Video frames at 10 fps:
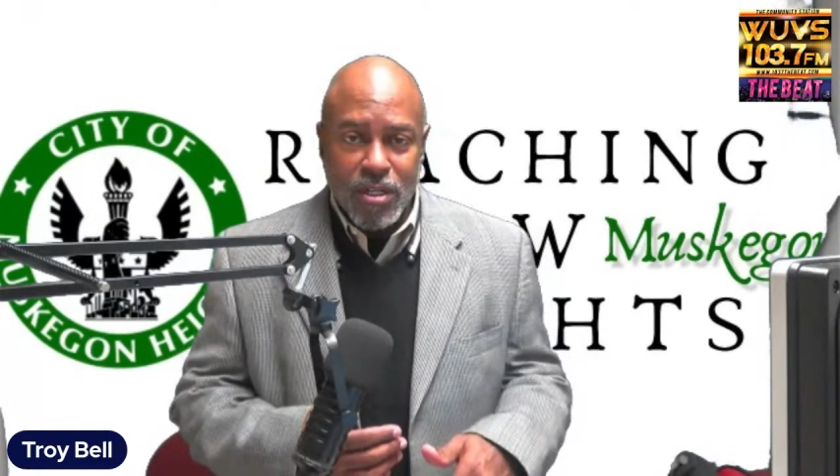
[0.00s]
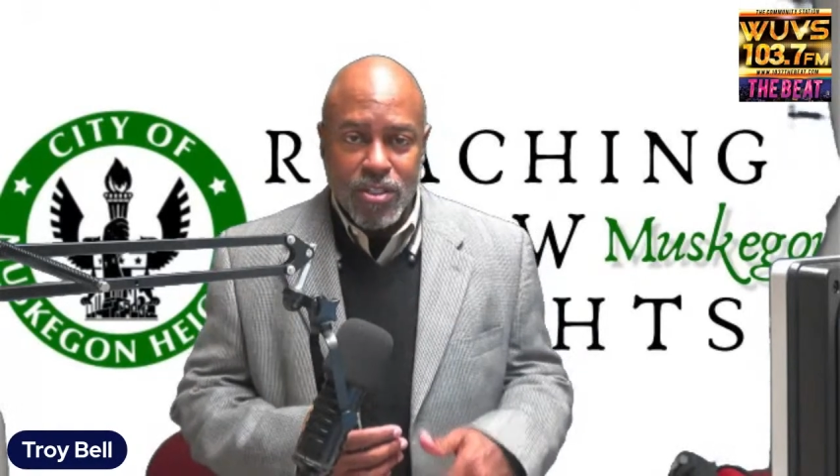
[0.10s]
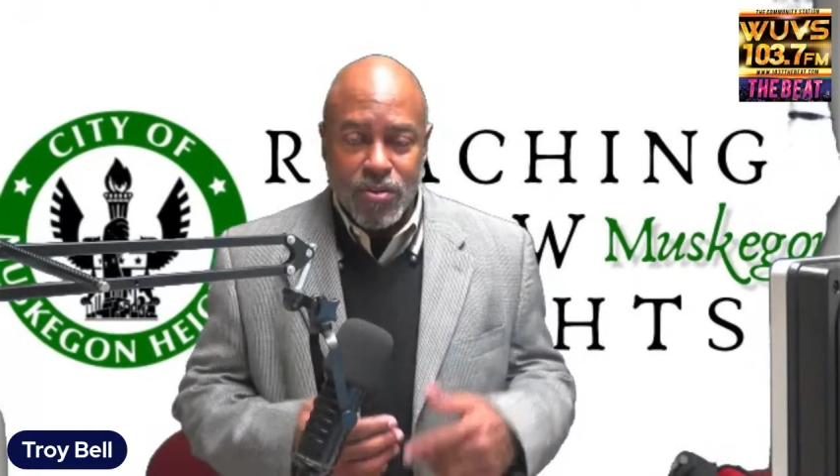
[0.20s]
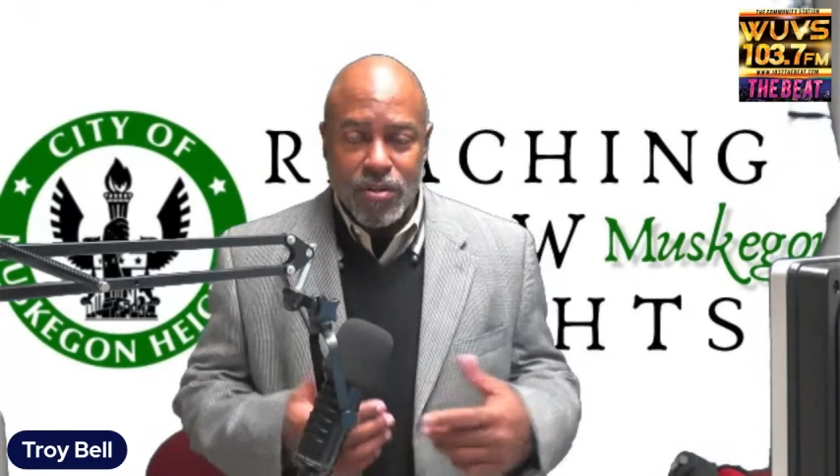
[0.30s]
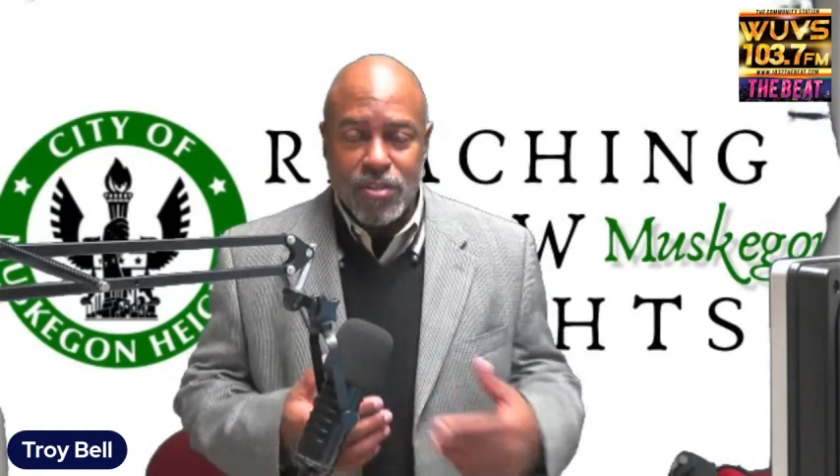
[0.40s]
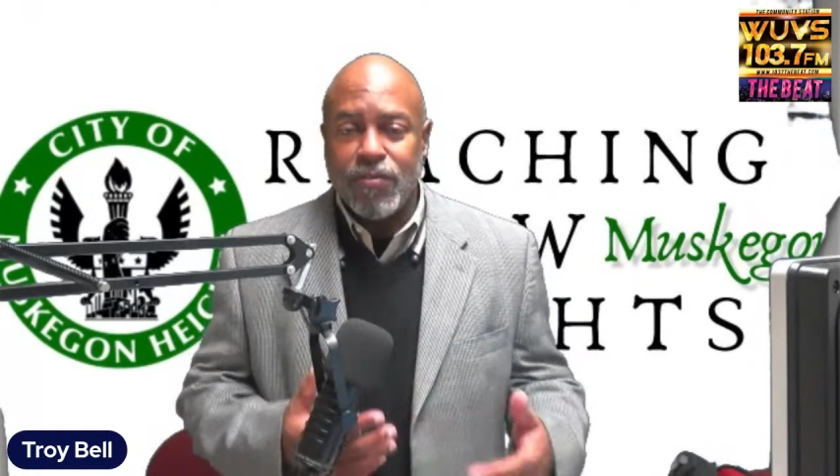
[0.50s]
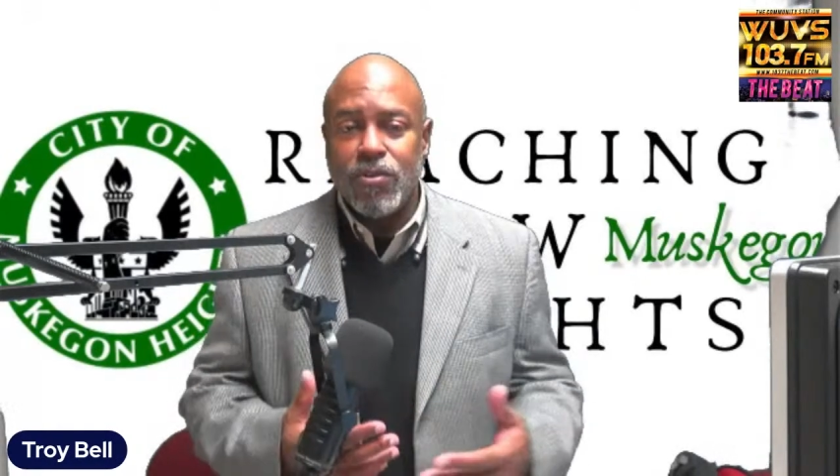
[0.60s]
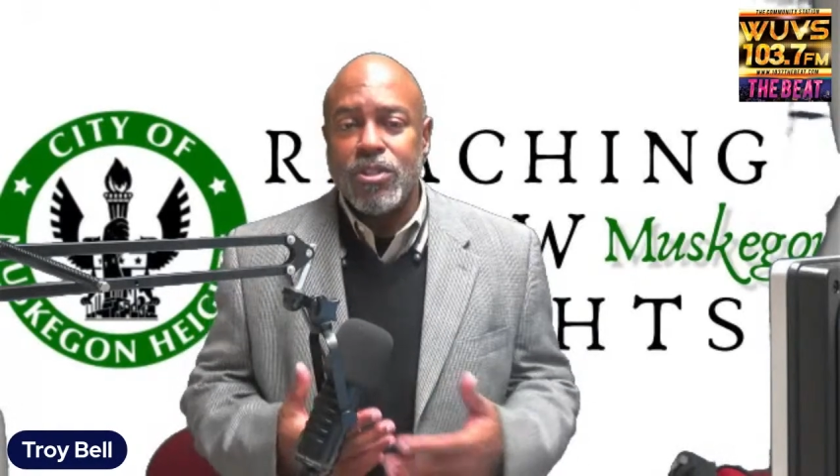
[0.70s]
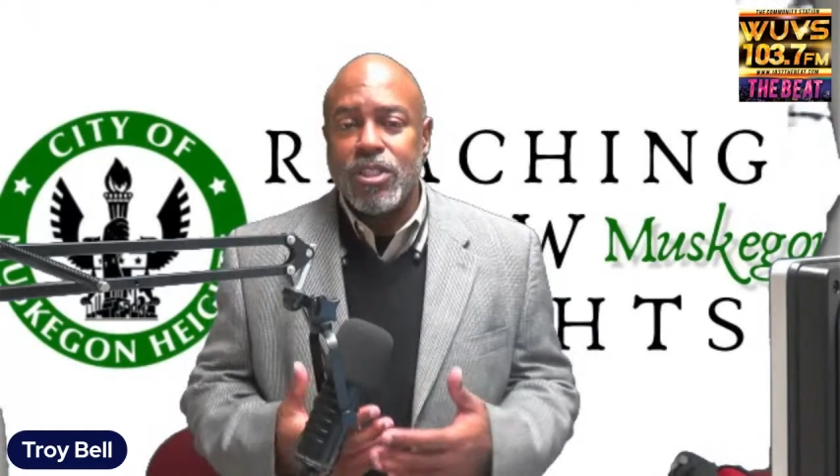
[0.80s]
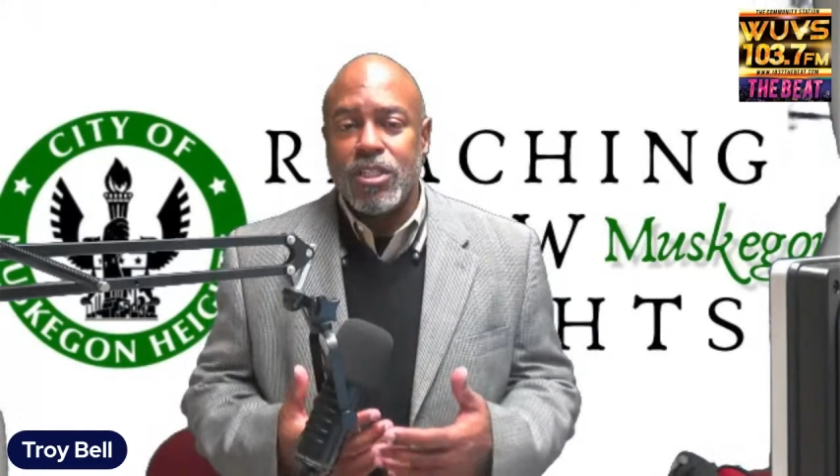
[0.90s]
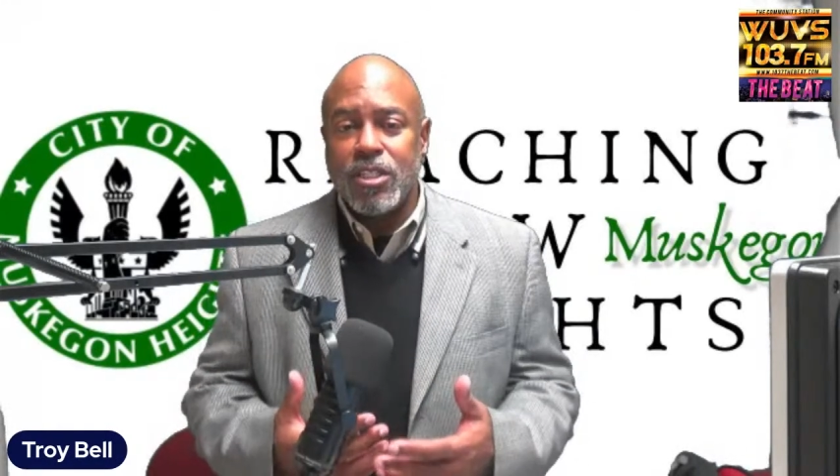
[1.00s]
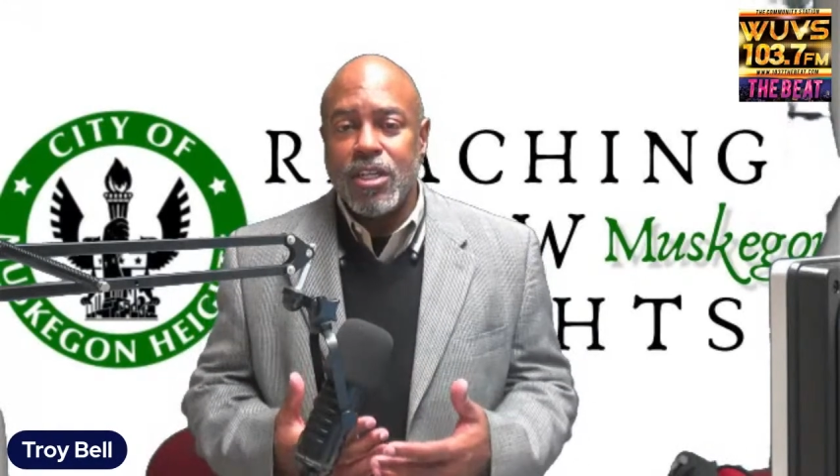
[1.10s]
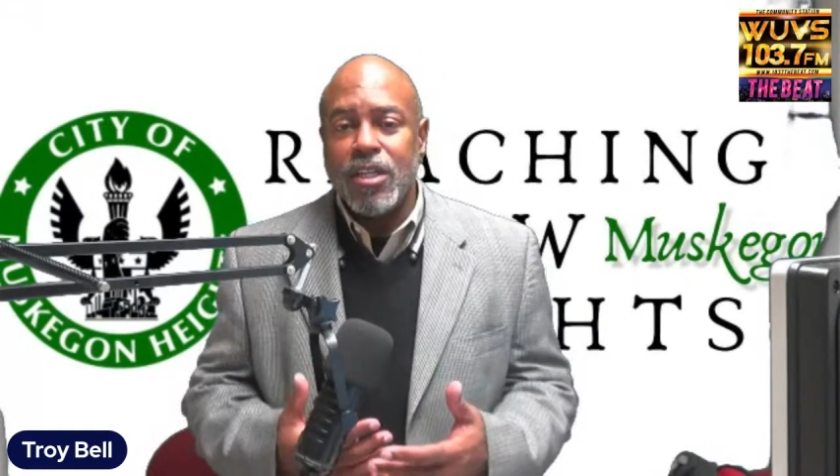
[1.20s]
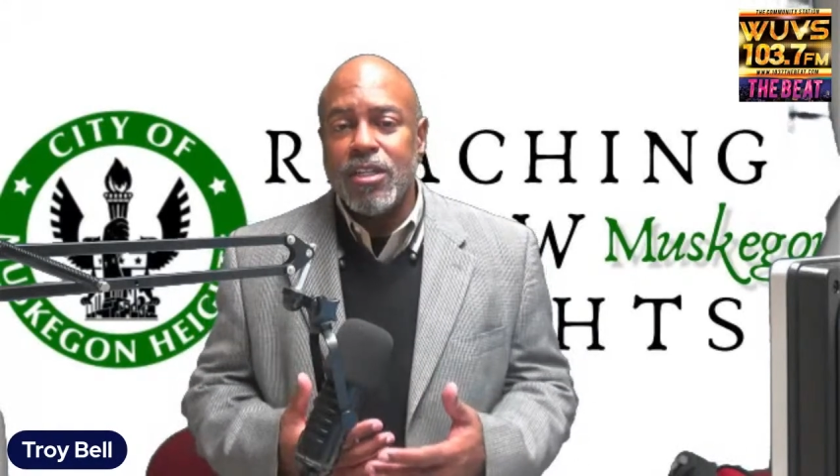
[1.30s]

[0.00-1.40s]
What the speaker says: to its fullest extent